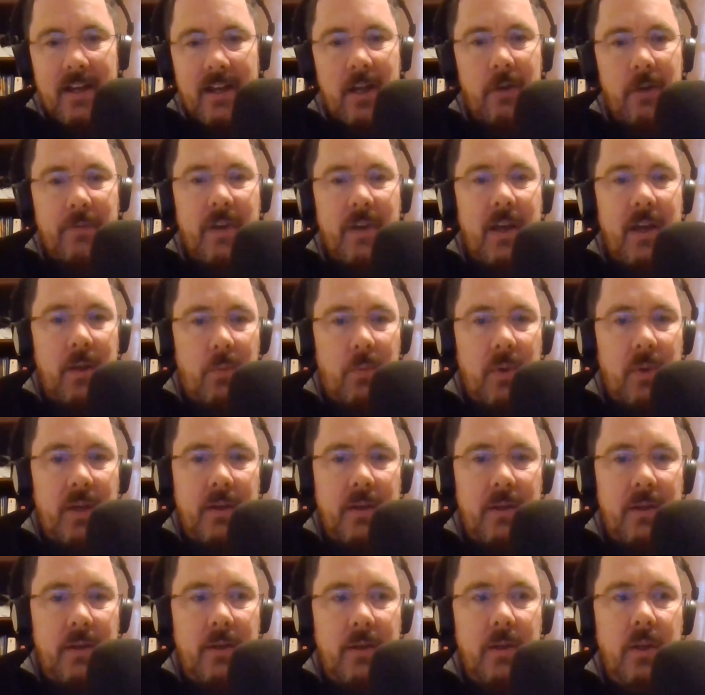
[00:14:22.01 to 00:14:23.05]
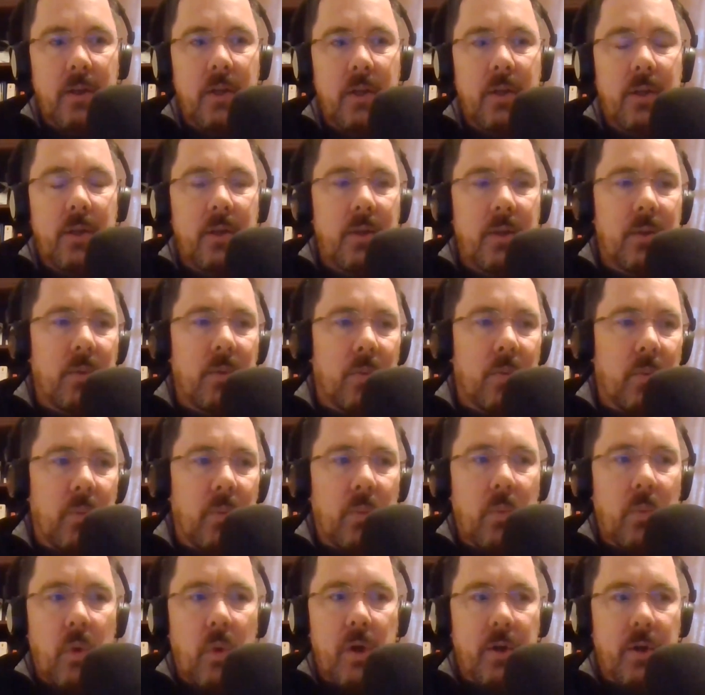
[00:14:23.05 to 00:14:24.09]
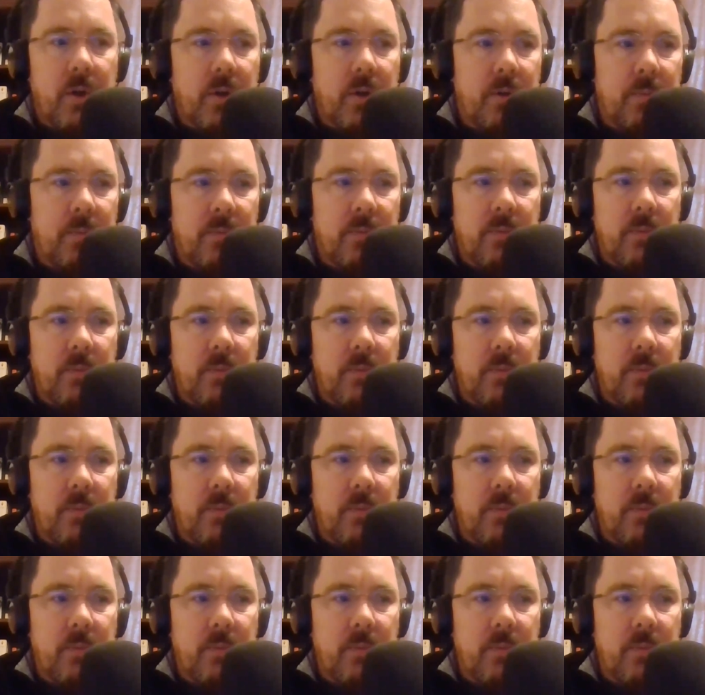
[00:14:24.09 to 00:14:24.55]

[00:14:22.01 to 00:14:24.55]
Now, if I had written water